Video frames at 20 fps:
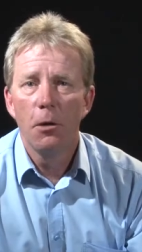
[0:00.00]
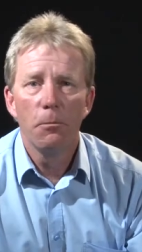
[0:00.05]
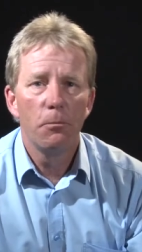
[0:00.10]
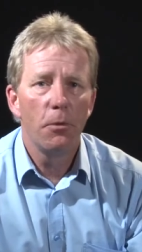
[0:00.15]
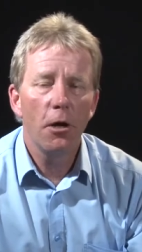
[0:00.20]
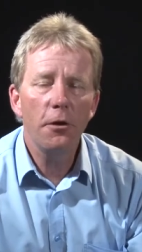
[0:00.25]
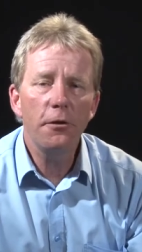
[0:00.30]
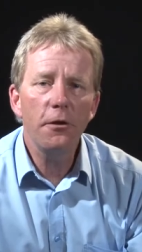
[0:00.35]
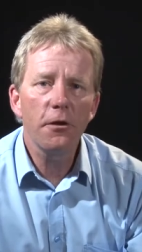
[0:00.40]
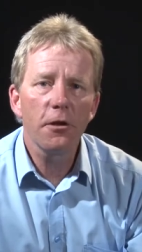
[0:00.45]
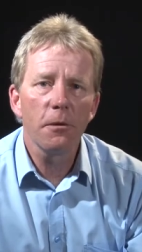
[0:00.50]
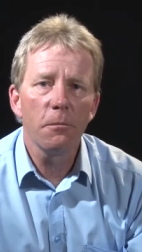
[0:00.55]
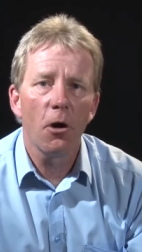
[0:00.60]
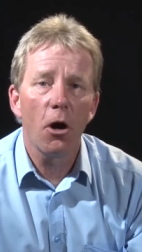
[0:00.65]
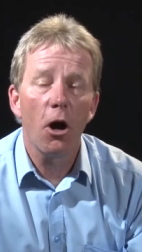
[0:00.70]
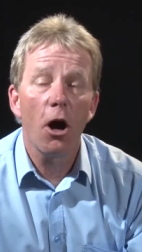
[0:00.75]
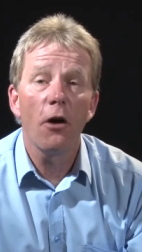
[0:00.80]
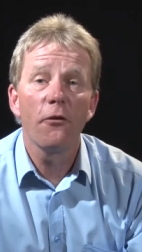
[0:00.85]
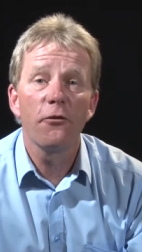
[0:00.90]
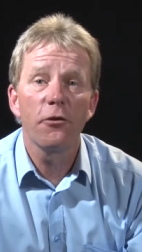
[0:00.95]
Both of them
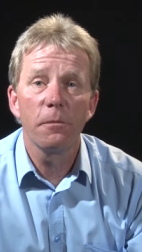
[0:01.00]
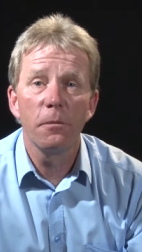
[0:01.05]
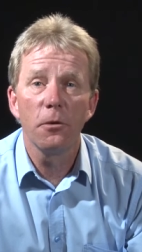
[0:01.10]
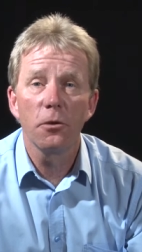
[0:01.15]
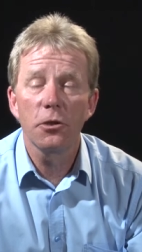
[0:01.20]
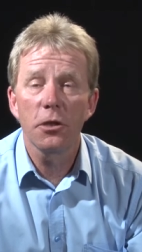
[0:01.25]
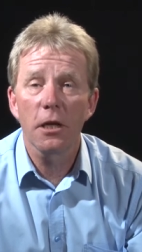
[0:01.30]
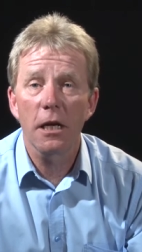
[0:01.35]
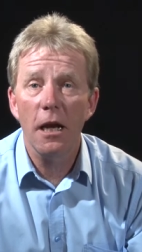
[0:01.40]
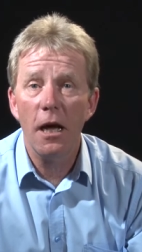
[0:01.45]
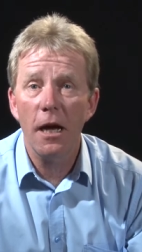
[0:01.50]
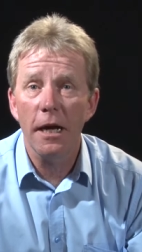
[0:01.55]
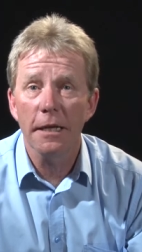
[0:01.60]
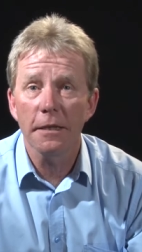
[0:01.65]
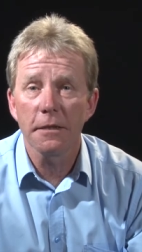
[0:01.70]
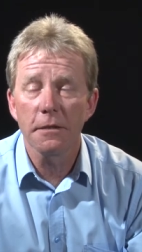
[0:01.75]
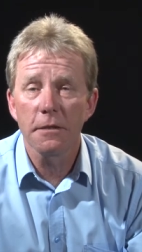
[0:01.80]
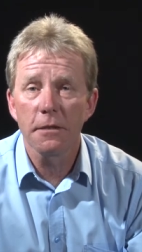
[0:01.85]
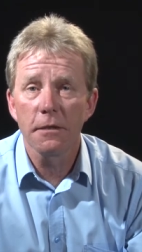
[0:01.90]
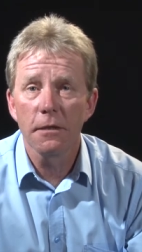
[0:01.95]
are offerable to
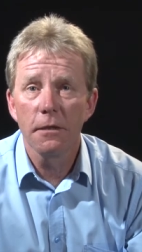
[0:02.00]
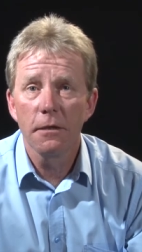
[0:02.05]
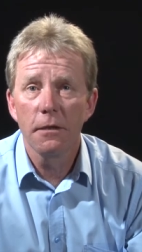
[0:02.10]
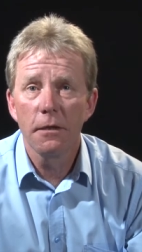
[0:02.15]
clients.